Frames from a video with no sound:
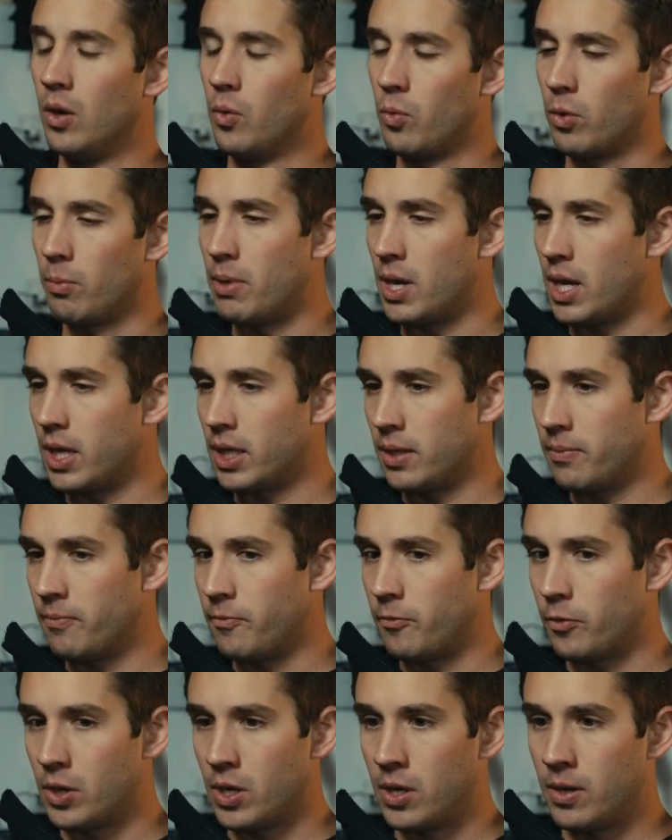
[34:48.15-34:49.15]
we're buying them
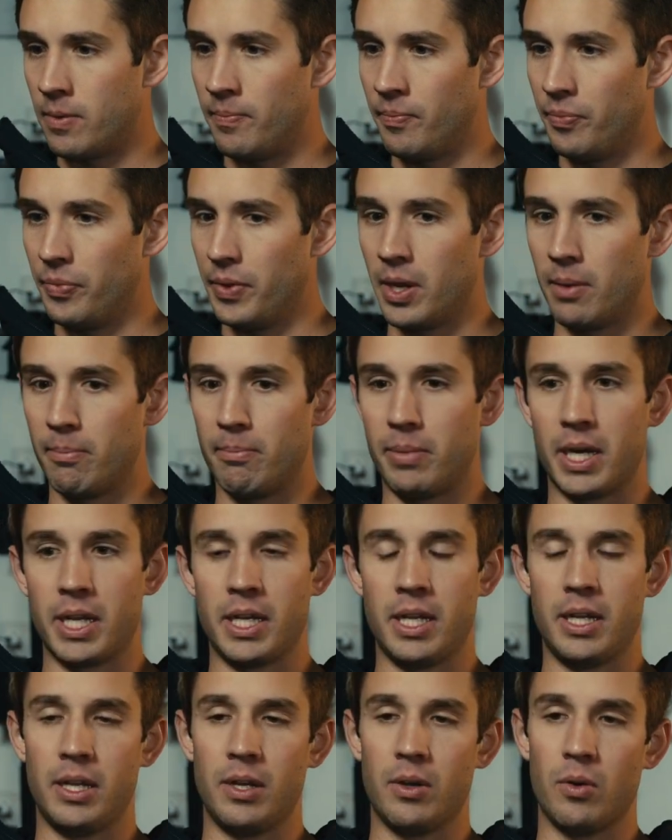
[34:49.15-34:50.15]
from a buddy,